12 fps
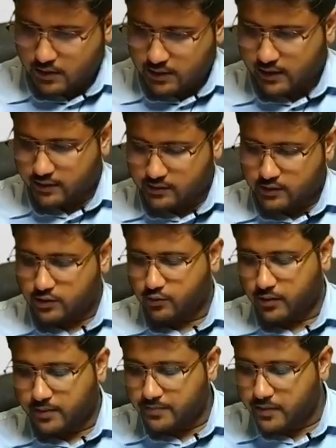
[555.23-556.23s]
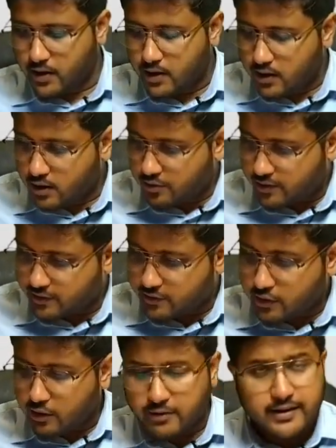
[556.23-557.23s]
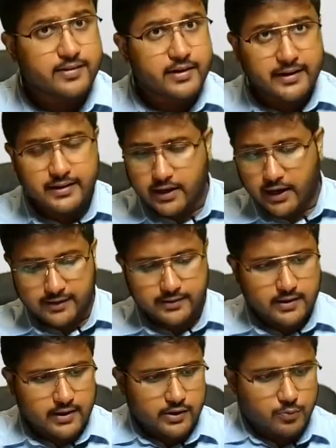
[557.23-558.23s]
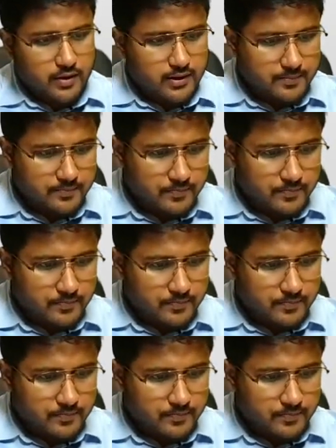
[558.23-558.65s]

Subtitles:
Yes, this one. Okay, so now let's read the answer as well.